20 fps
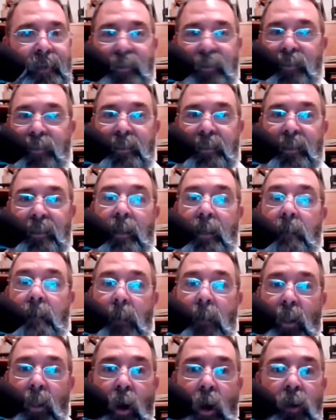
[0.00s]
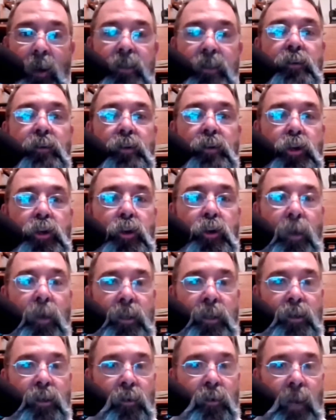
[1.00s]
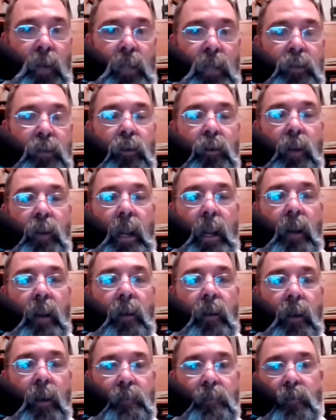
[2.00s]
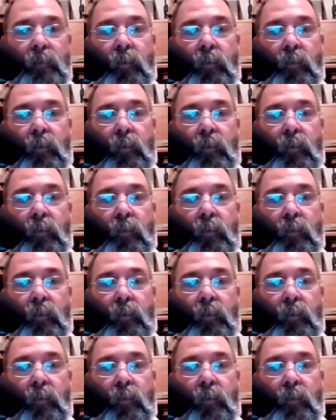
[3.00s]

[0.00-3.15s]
It's just that it belongs to you and your area.